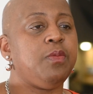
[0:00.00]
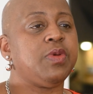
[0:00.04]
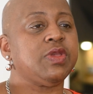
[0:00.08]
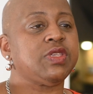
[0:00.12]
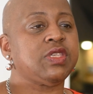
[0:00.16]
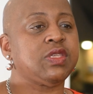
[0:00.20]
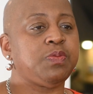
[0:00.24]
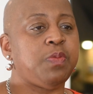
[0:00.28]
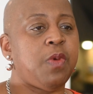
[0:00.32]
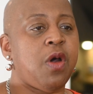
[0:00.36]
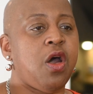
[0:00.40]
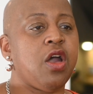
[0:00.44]
But
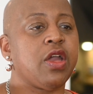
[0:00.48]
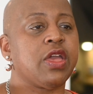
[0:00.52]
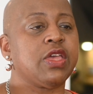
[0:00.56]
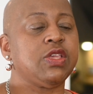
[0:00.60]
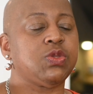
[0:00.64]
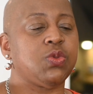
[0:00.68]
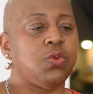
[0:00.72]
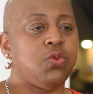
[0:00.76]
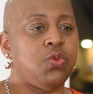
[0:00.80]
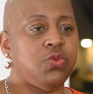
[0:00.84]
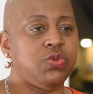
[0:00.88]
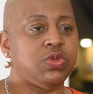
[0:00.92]
spark
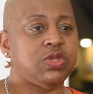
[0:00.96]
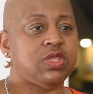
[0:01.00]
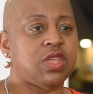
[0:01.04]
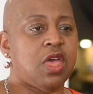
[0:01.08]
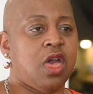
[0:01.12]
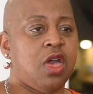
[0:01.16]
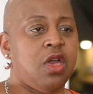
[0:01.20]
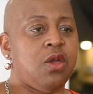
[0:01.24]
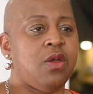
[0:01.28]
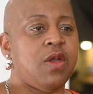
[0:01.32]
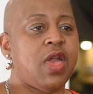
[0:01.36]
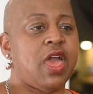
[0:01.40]
is
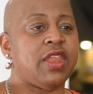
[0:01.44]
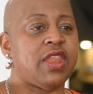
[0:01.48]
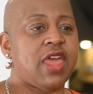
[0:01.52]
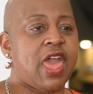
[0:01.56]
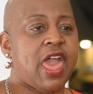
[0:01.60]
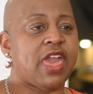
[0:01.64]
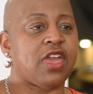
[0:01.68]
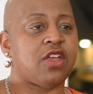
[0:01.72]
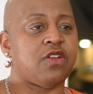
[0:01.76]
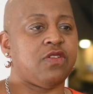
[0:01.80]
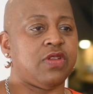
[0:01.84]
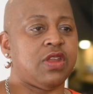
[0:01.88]
also an
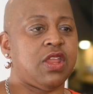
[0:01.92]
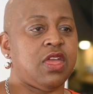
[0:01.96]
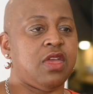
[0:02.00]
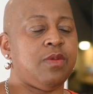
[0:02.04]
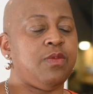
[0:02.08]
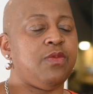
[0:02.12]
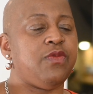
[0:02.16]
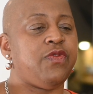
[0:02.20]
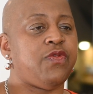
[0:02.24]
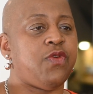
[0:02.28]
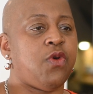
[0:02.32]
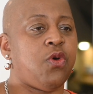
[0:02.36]

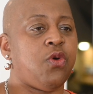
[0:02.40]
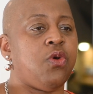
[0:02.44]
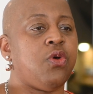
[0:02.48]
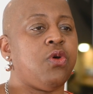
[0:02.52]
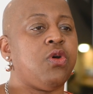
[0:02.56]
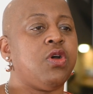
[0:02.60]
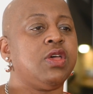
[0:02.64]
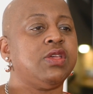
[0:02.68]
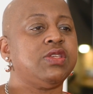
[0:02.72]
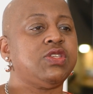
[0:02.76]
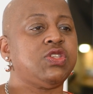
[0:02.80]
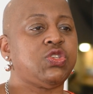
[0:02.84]
acronym
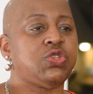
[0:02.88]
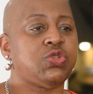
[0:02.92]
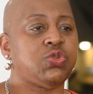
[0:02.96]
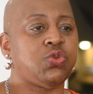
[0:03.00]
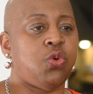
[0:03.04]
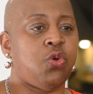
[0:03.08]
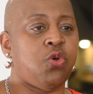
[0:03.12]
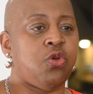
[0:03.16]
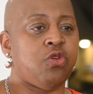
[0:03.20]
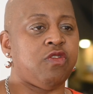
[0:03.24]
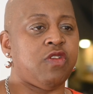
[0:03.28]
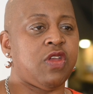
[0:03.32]
for
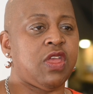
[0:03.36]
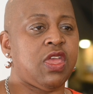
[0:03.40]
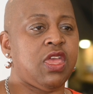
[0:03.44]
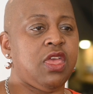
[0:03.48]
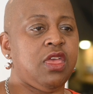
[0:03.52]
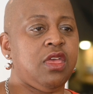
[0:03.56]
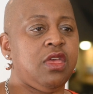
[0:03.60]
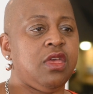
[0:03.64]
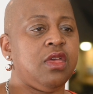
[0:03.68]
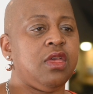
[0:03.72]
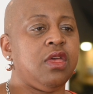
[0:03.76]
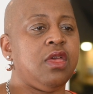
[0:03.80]

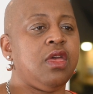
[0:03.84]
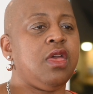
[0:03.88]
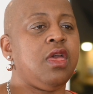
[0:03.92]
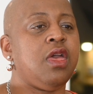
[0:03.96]
story,